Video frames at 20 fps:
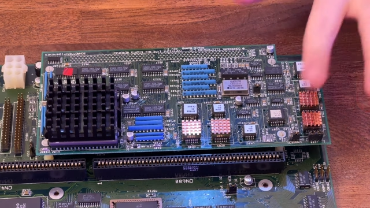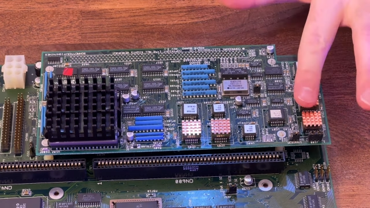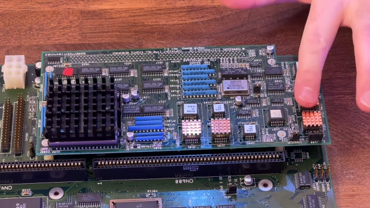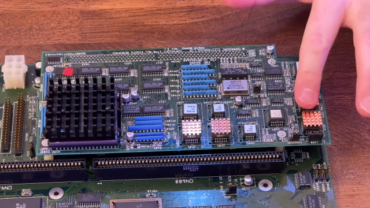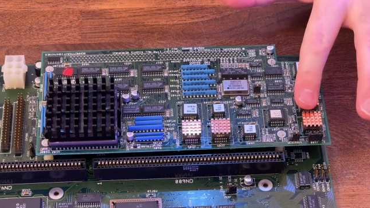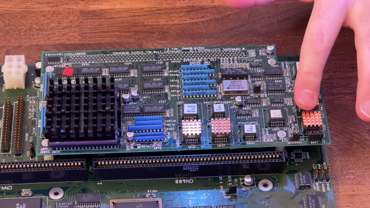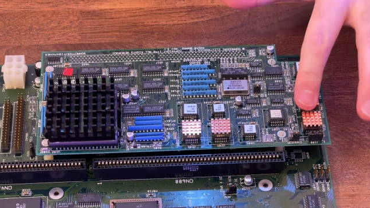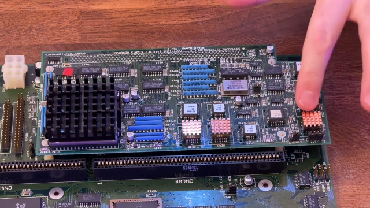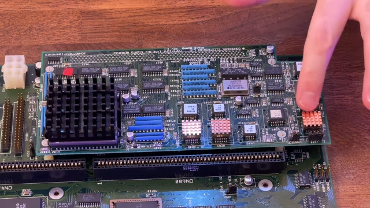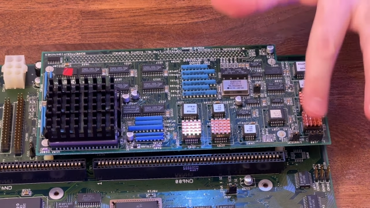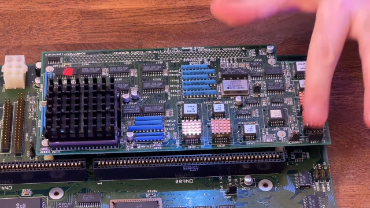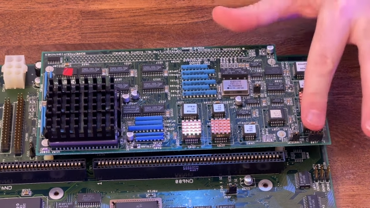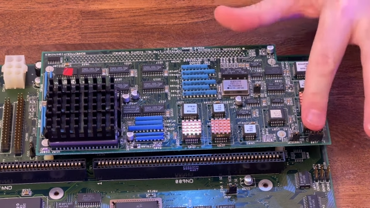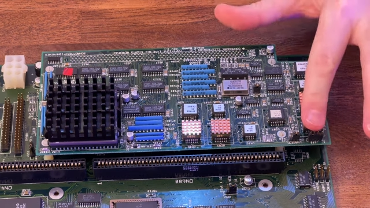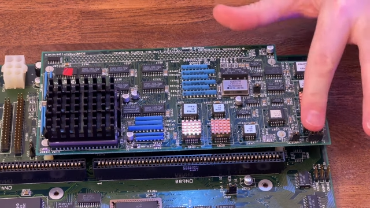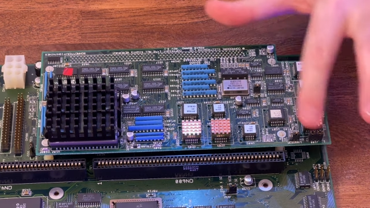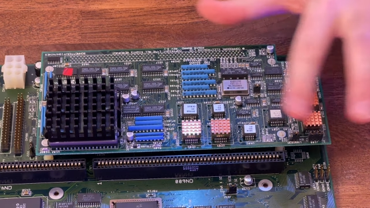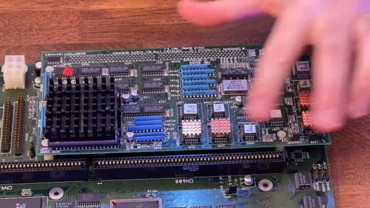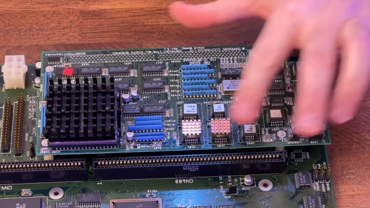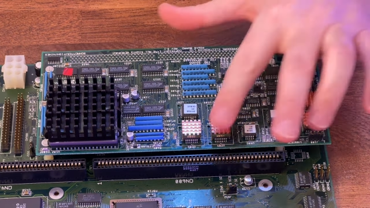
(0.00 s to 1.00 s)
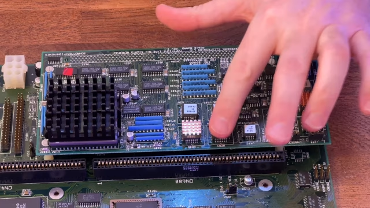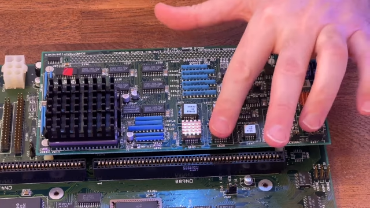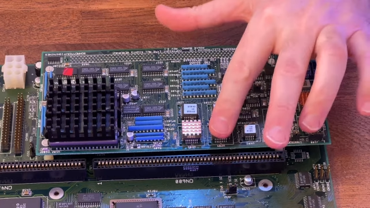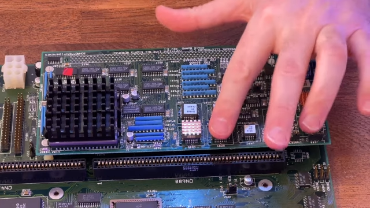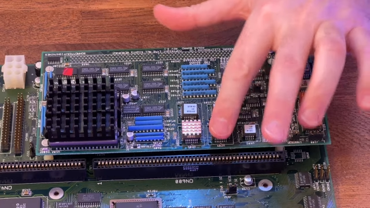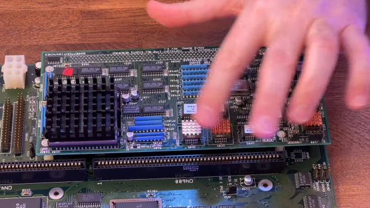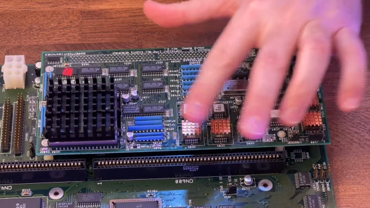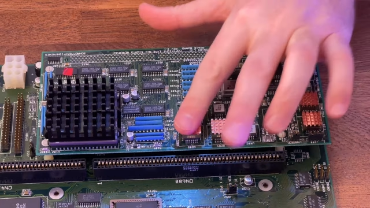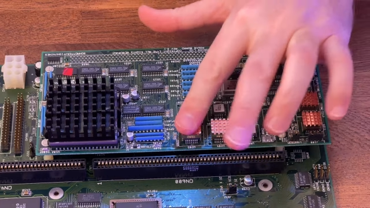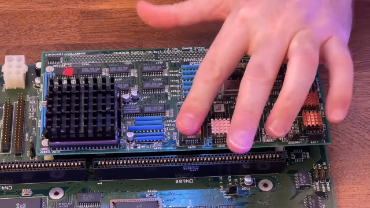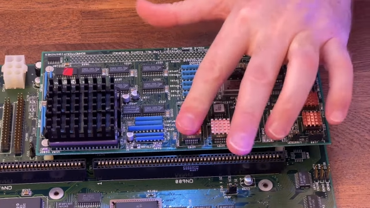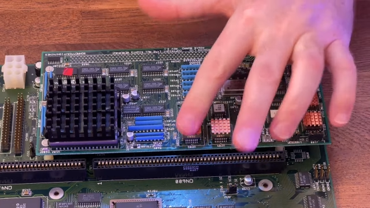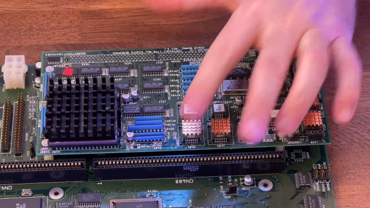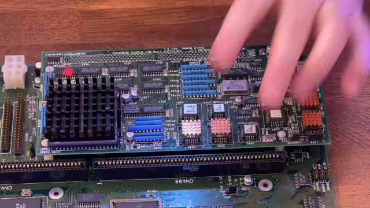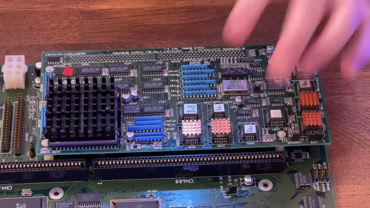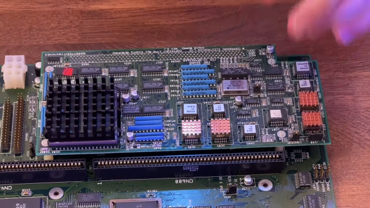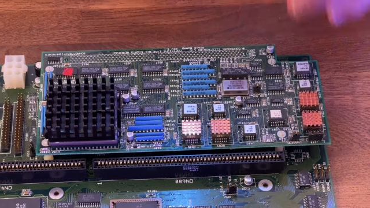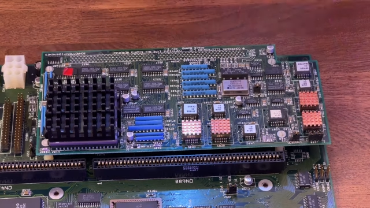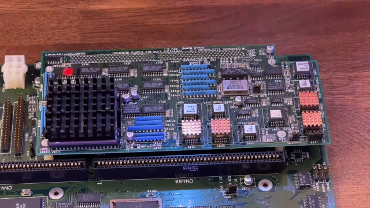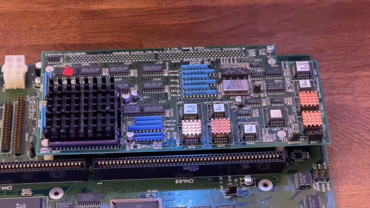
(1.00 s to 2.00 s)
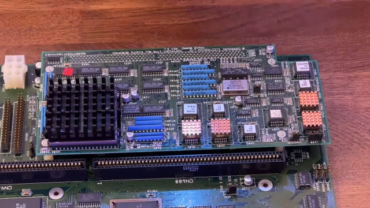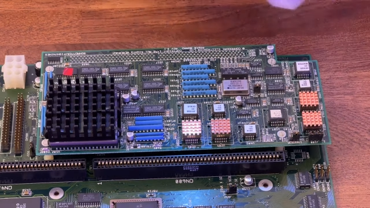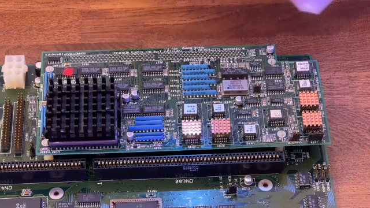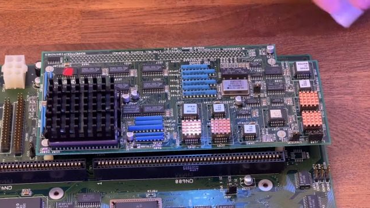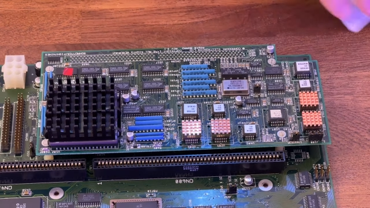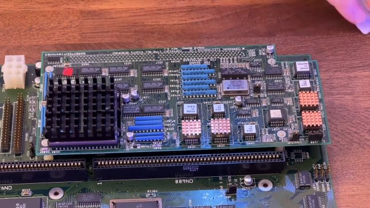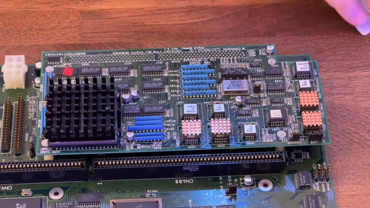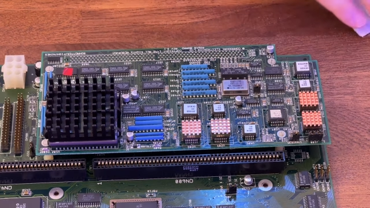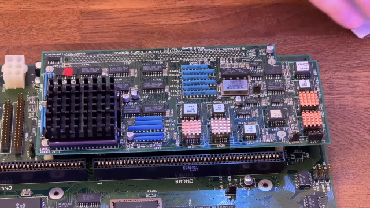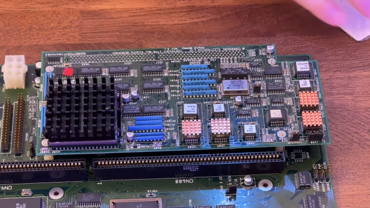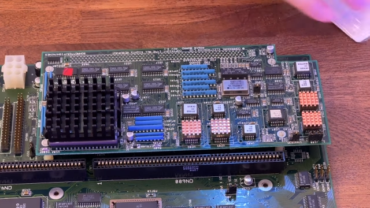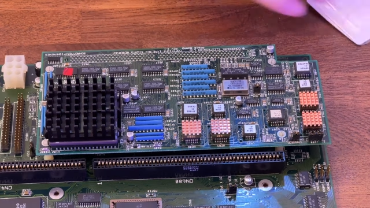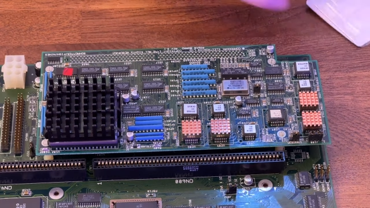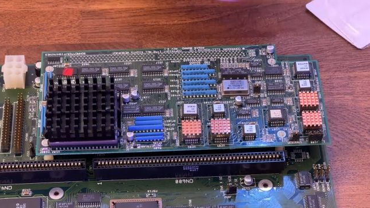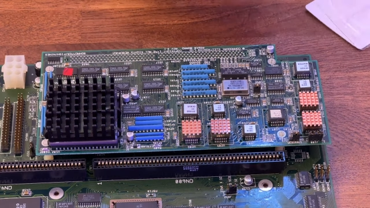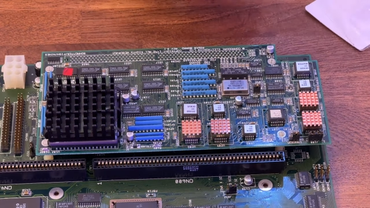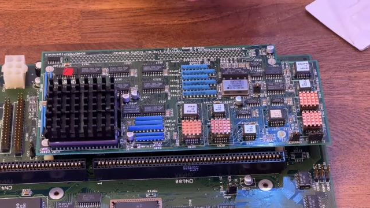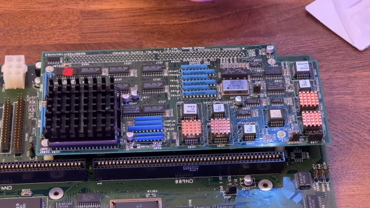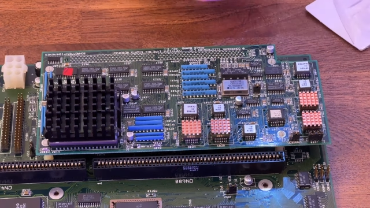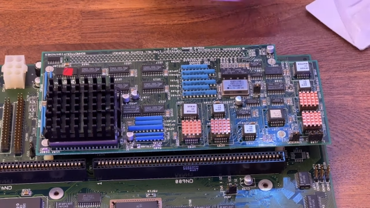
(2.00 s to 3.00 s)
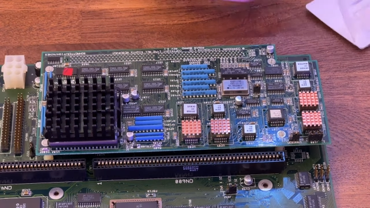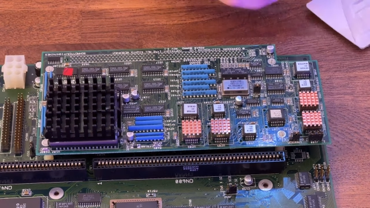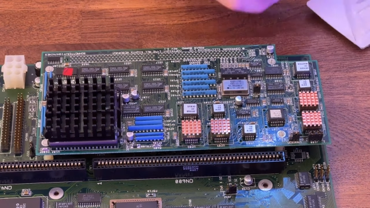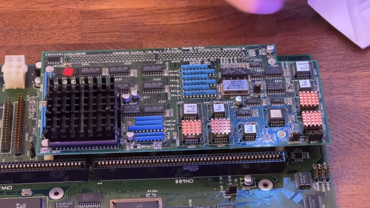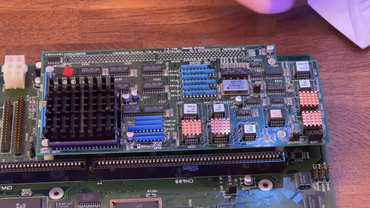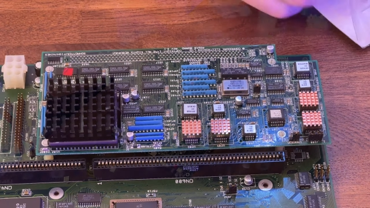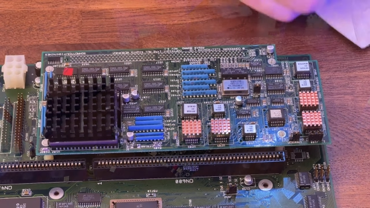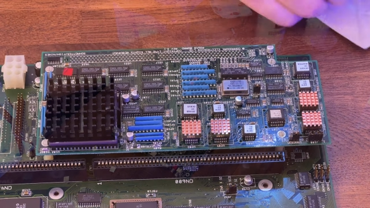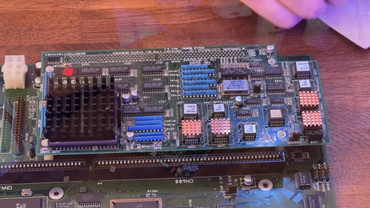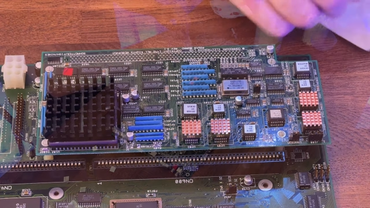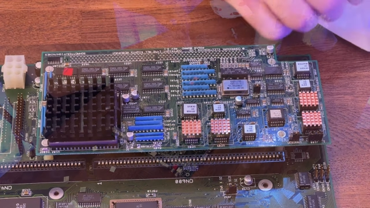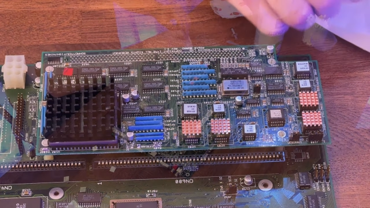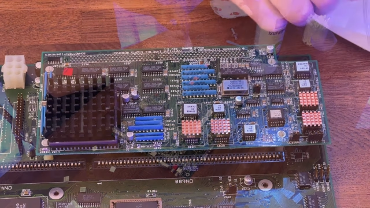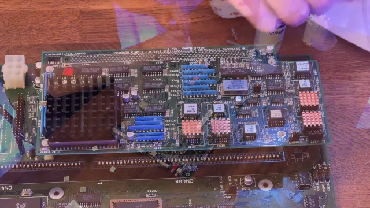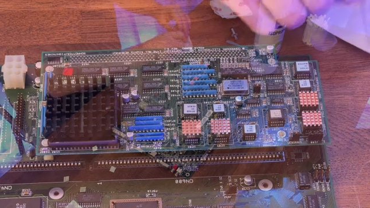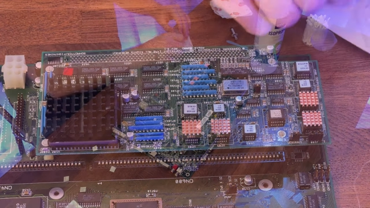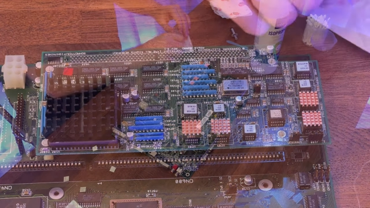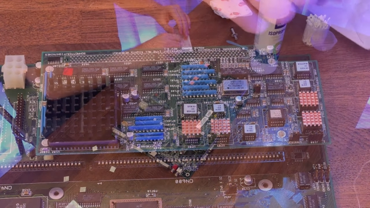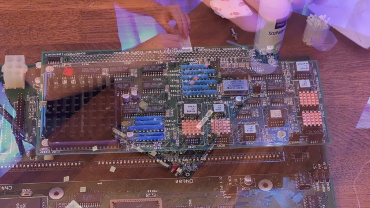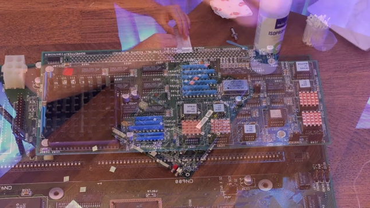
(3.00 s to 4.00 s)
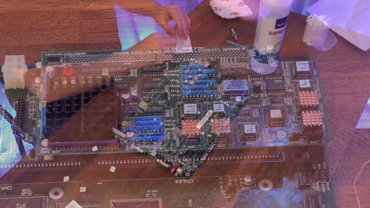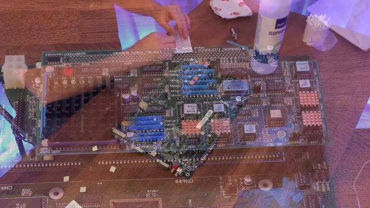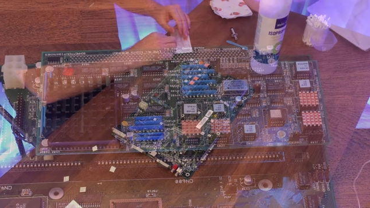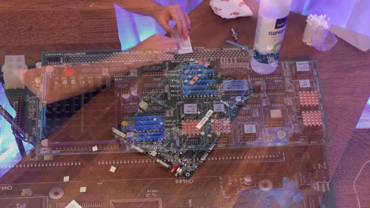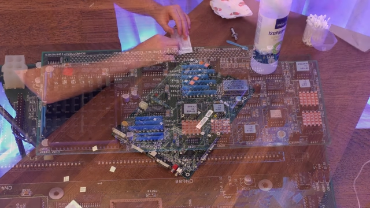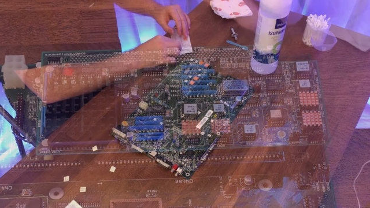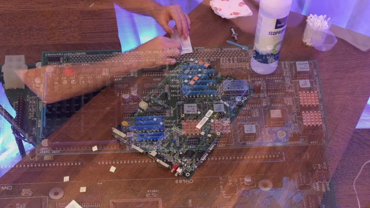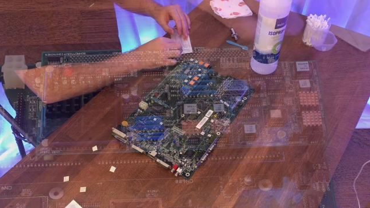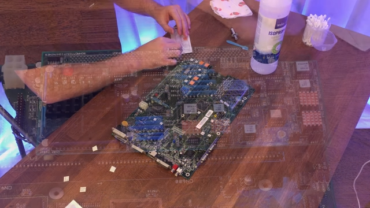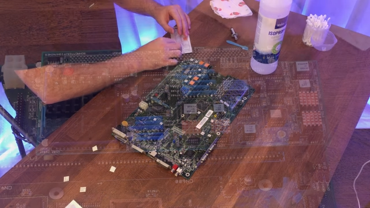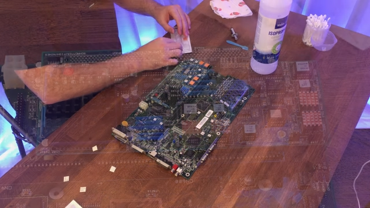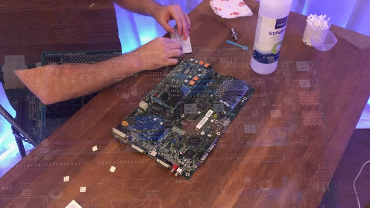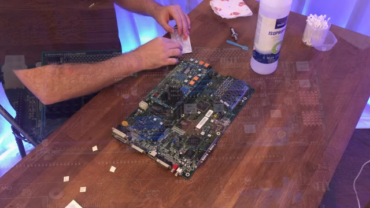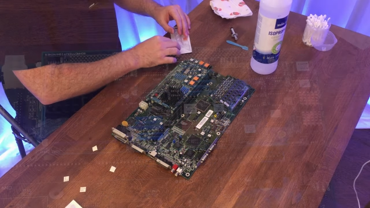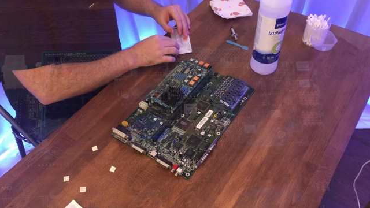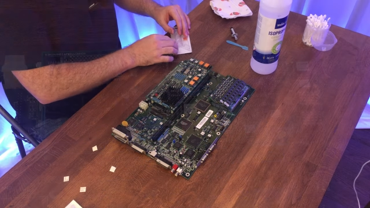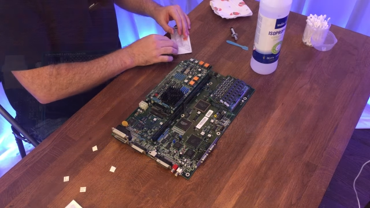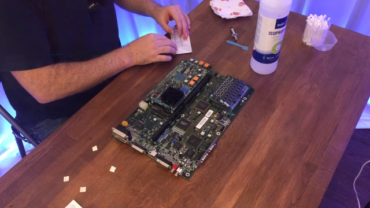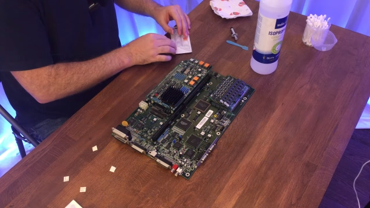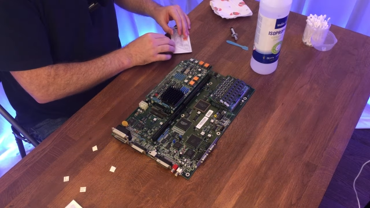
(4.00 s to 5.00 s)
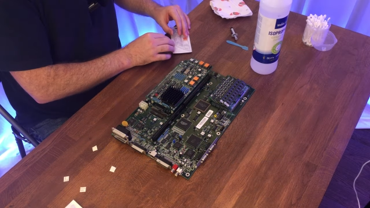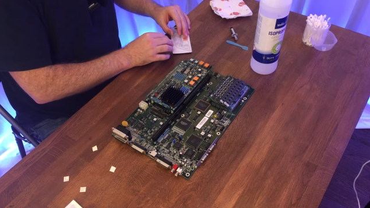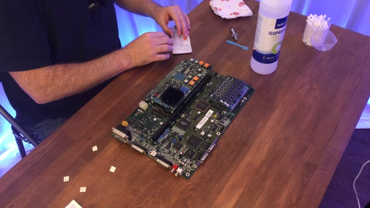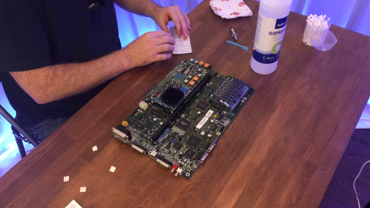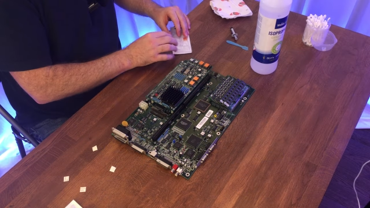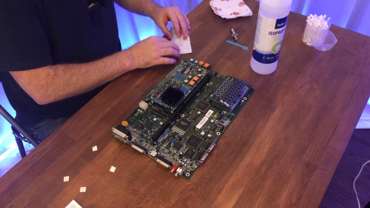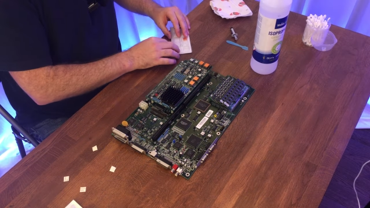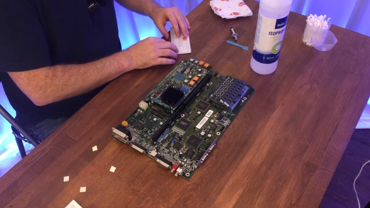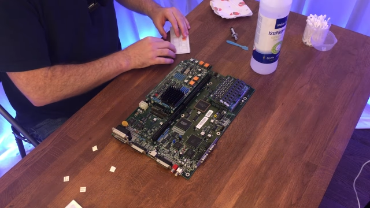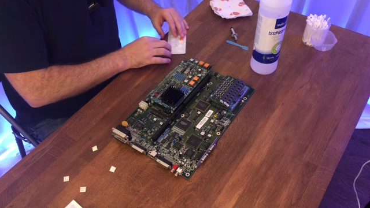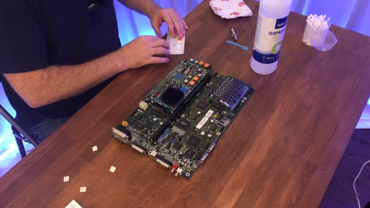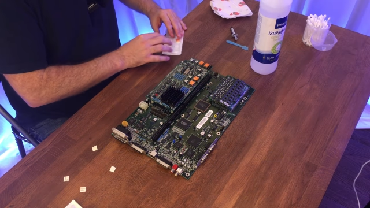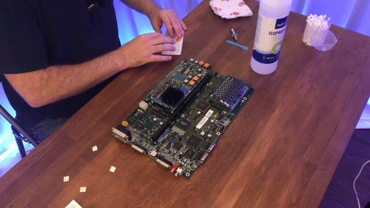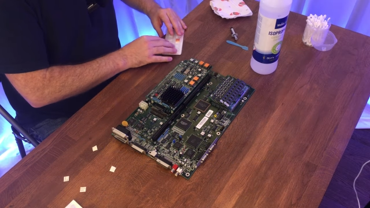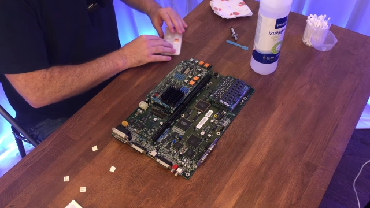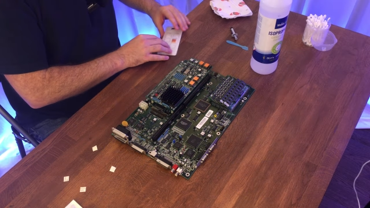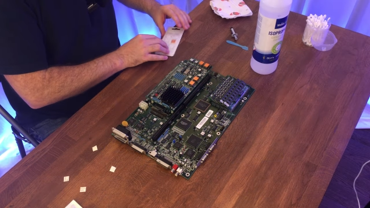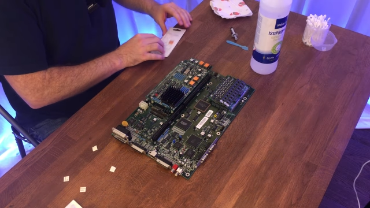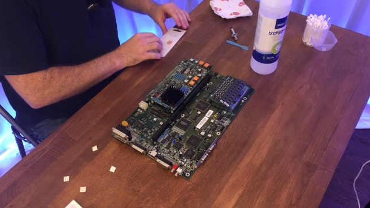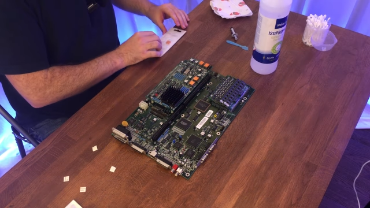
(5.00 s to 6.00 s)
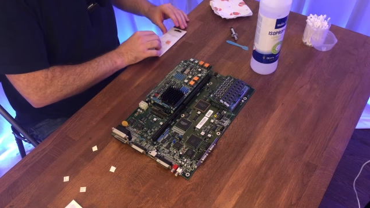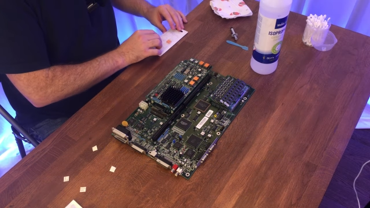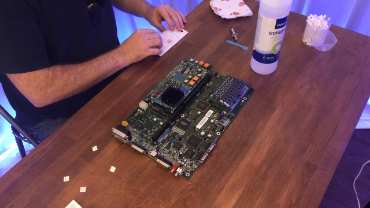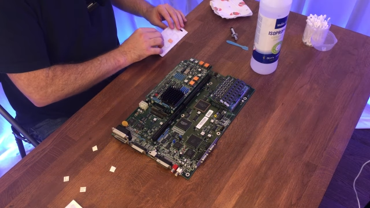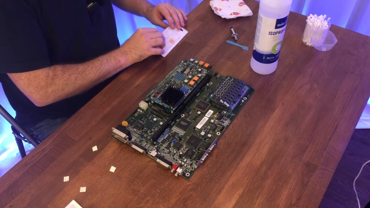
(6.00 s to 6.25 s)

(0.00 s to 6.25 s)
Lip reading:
Nobody's mouth can be seen.